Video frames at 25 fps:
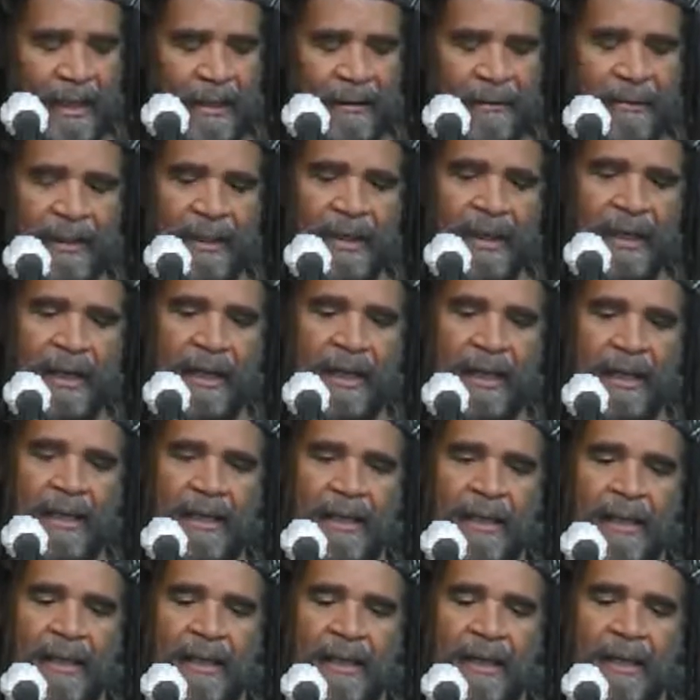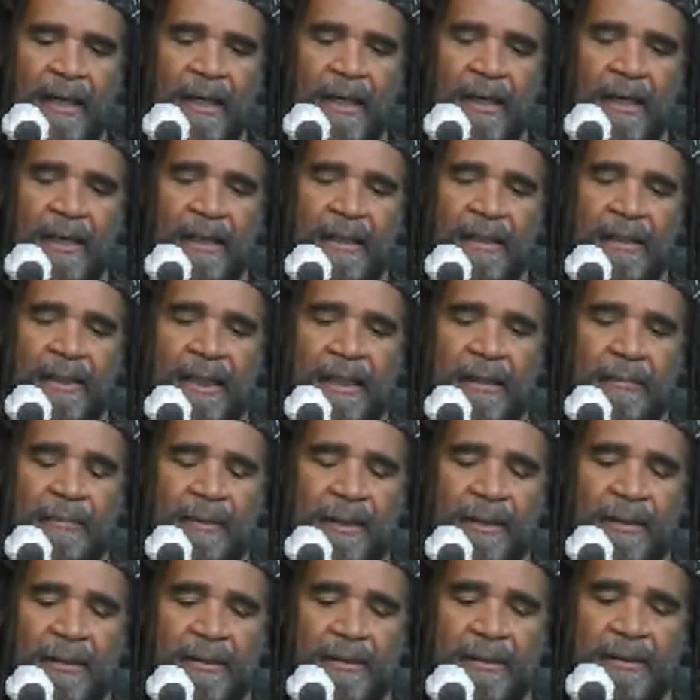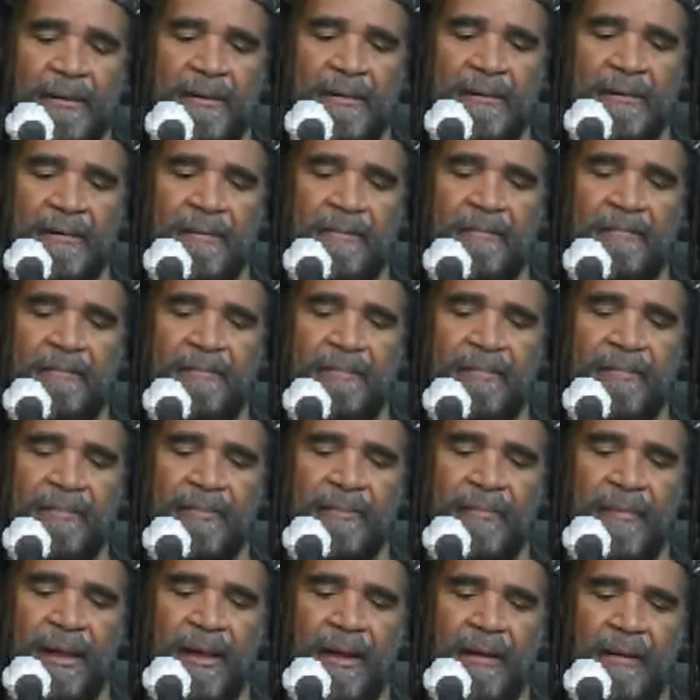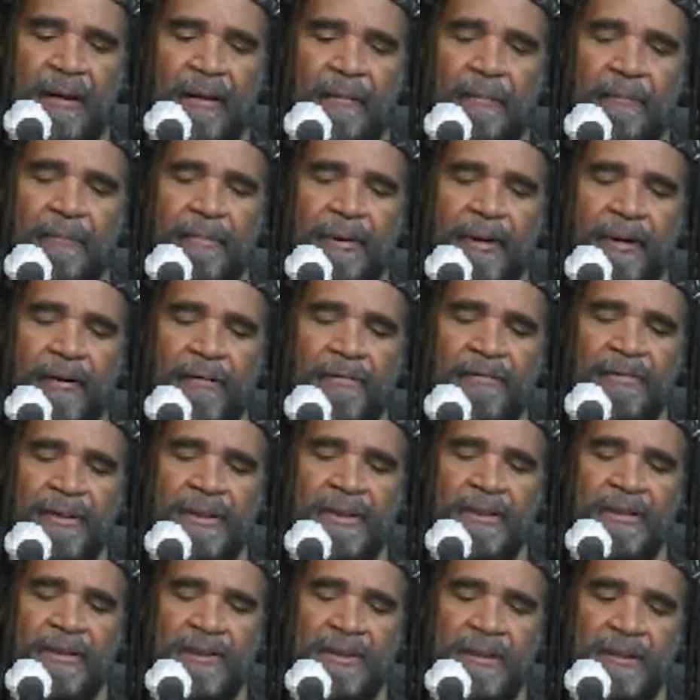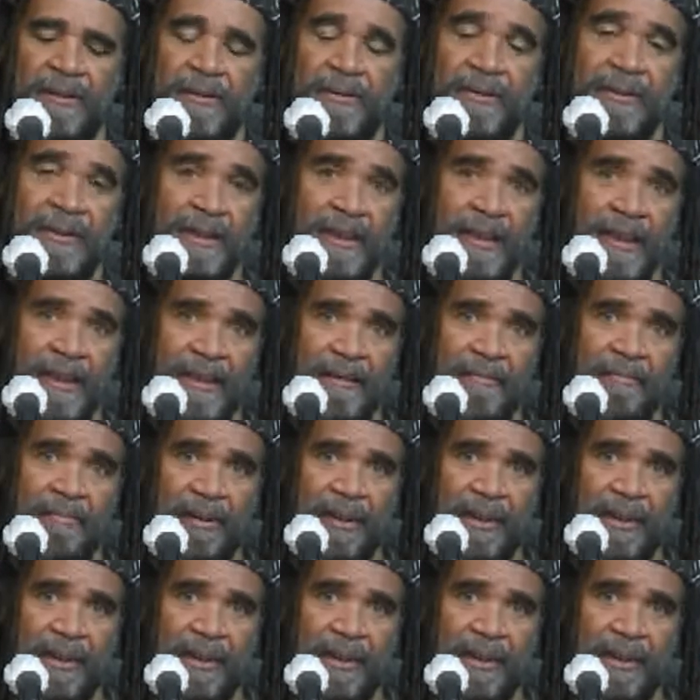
Okay. Lemons, both the juice and